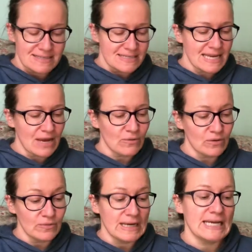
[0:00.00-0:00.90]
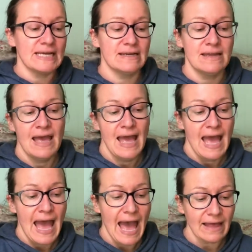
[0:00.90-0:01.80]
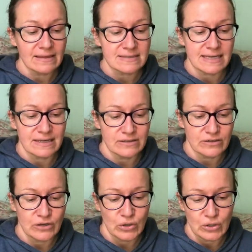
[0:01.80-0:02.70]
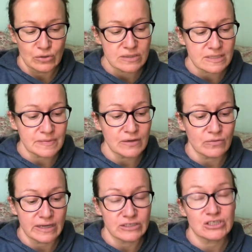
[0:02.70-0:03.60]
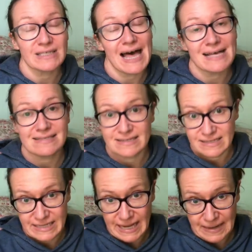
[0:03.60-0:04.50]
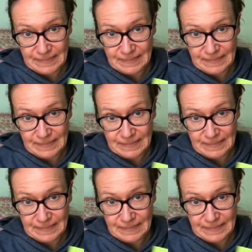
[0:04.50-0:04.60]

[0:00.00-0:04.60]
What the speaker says: today we're reading Alexander Who Used to Be Rich Last Sunday